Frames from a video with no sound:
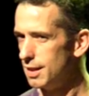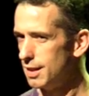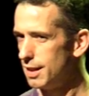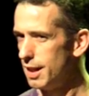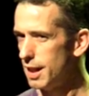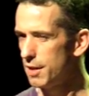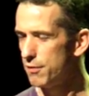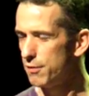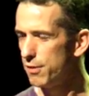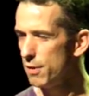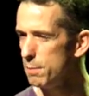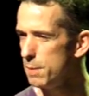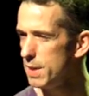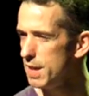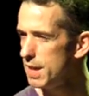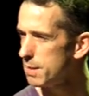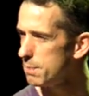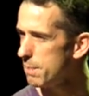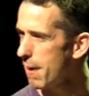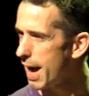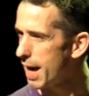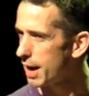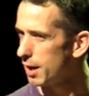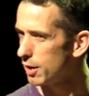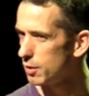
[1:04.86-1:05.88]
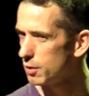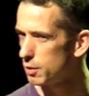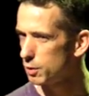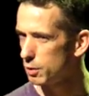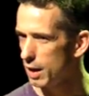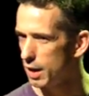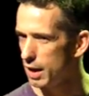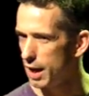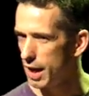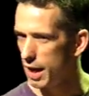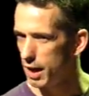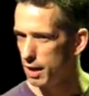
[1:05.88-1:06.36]
Like, for me, it
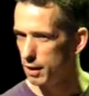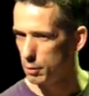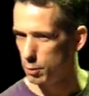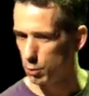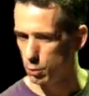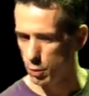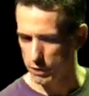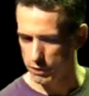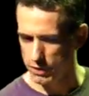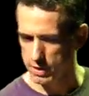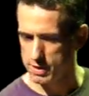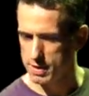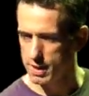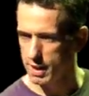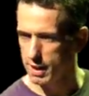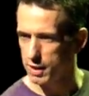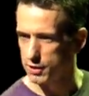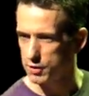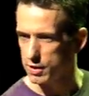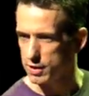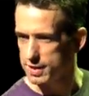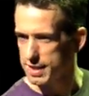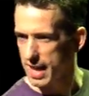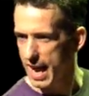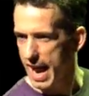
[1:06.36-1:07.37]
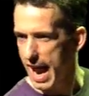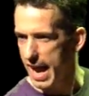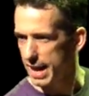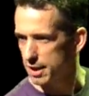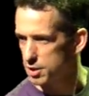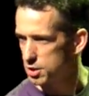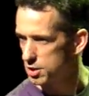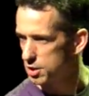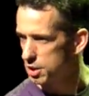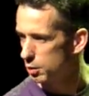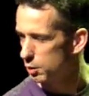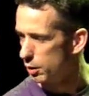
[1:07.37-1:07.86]
matters what the dick is
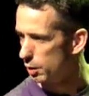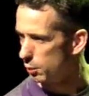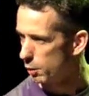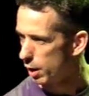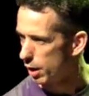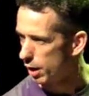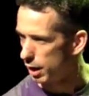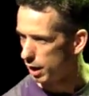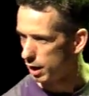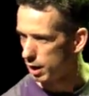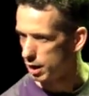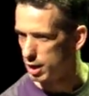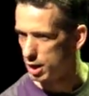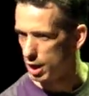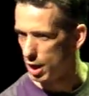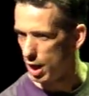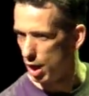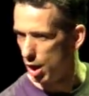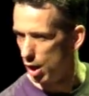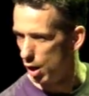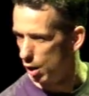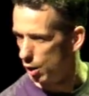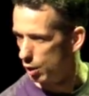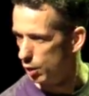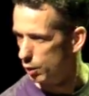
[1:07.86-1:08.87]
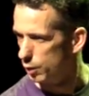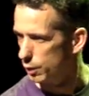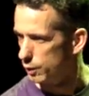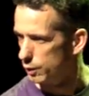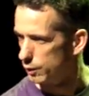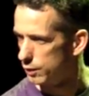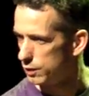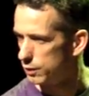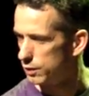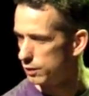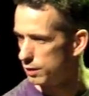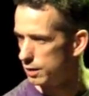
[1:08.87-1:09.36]
attached to and where it
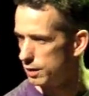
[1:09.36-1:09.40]
goes.